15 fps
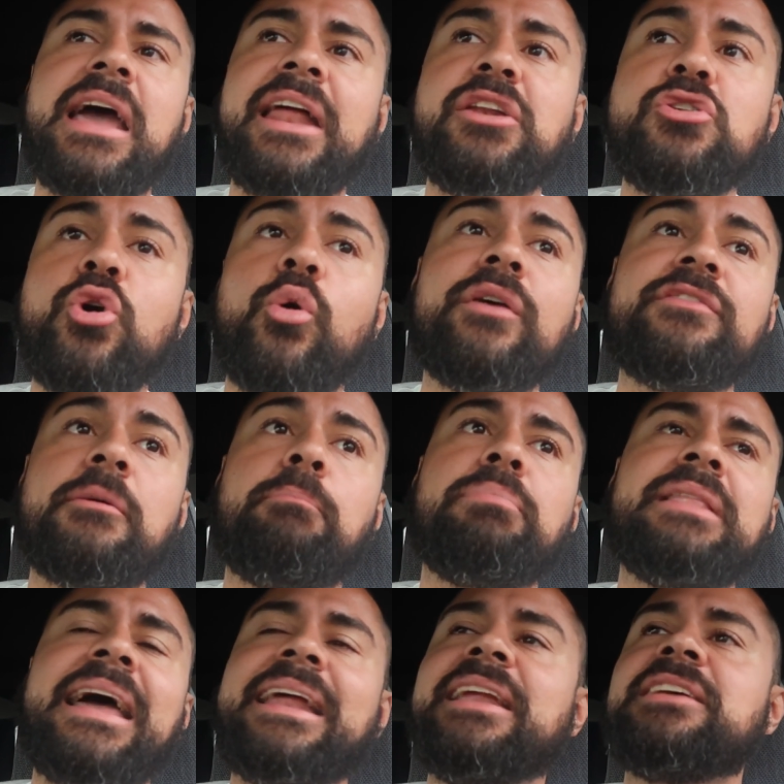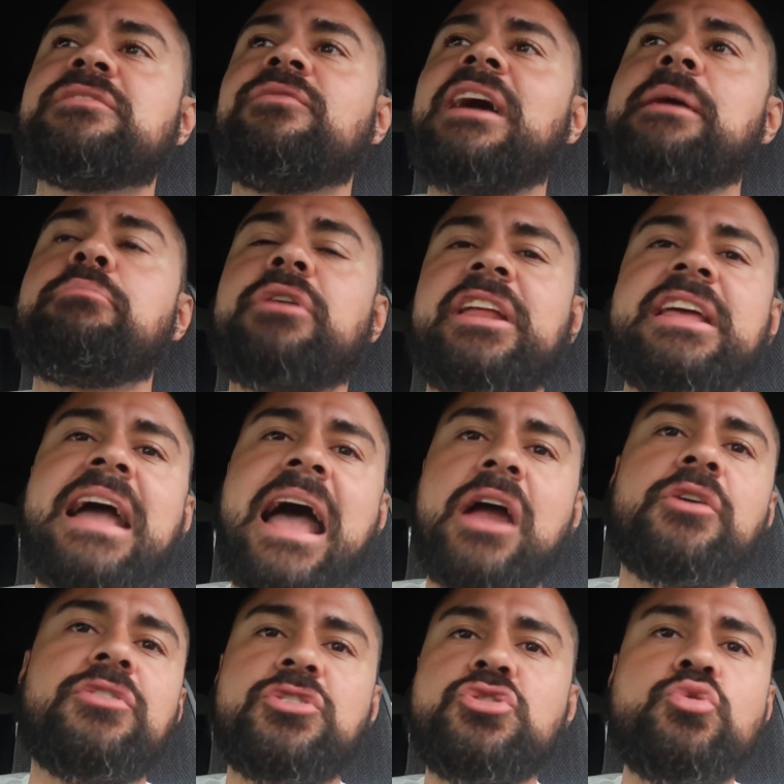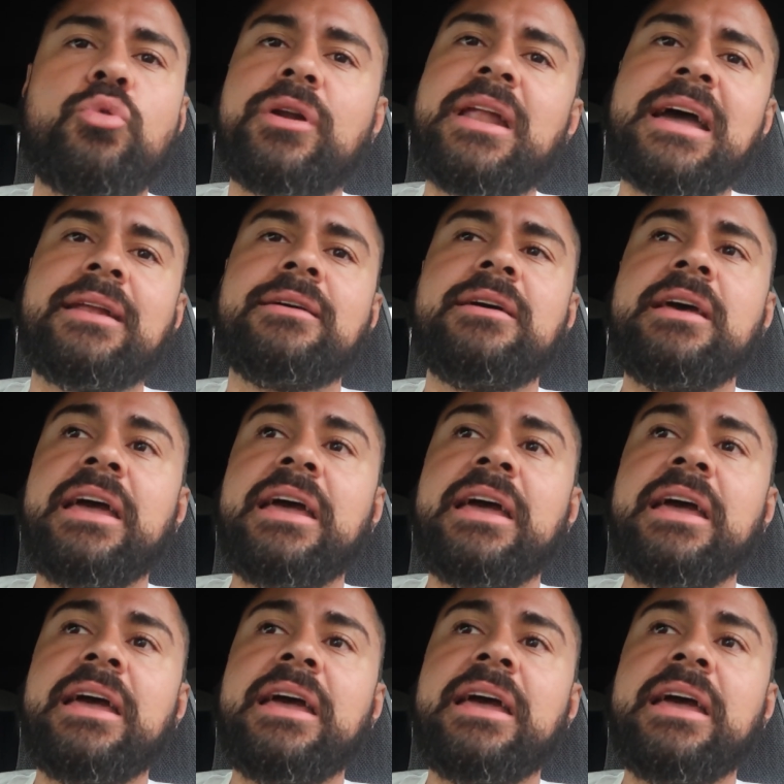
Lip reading: and know if the plant is vibrating higher than you or not.